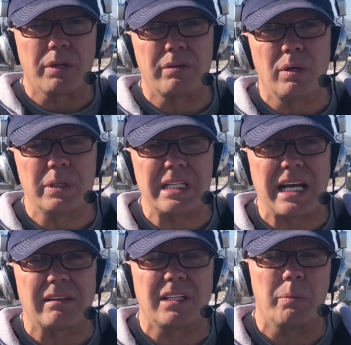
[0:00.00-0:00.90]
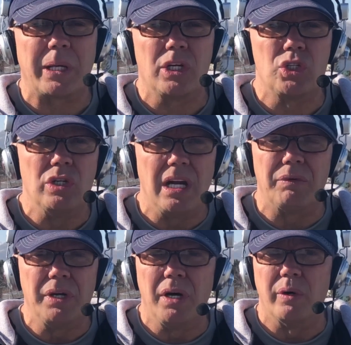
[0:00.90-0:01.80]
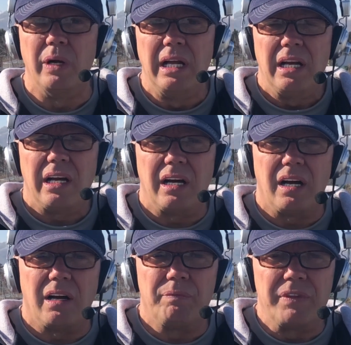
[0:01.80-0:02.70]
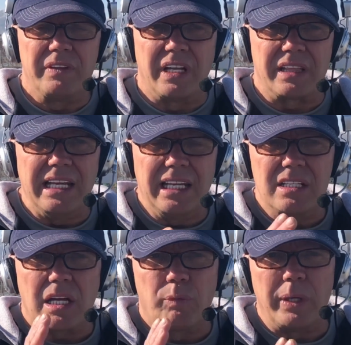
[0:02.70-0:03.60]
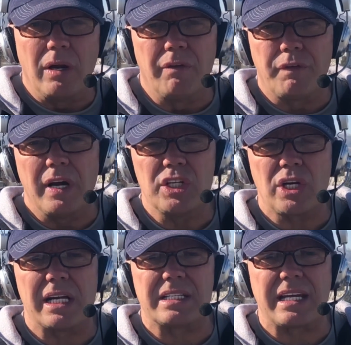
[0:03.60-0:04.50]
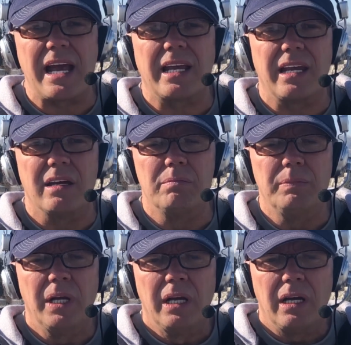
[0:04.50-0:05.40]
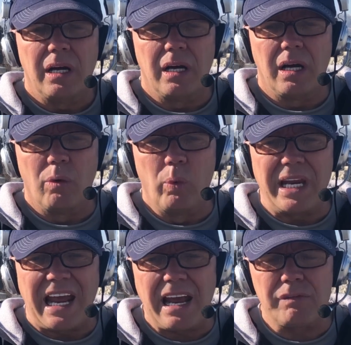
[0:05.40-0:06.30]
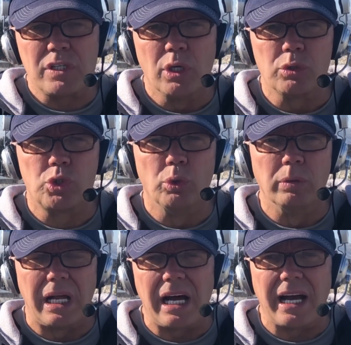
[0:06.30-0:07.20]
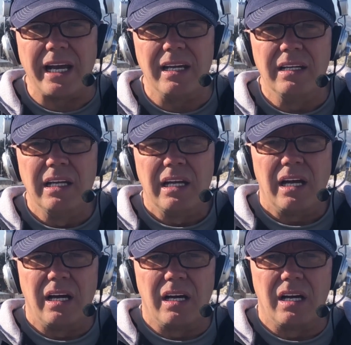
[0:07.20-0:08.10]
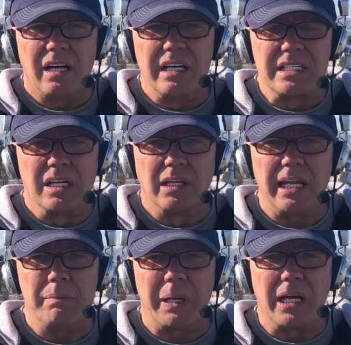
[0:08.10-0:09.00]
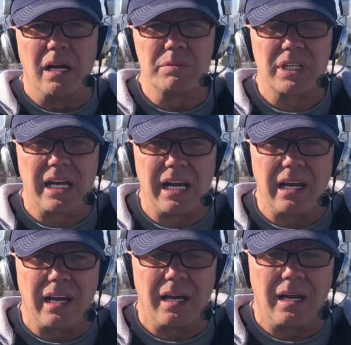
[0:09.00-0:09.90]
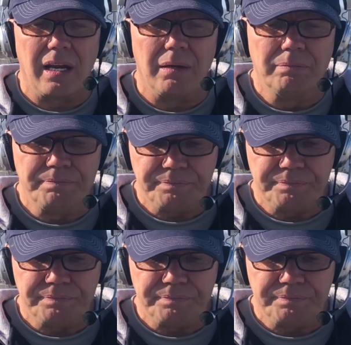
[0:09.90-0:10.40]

to throw these out there because you never know. The thing is, if we don't franchise tag him, we have till July until he becomes a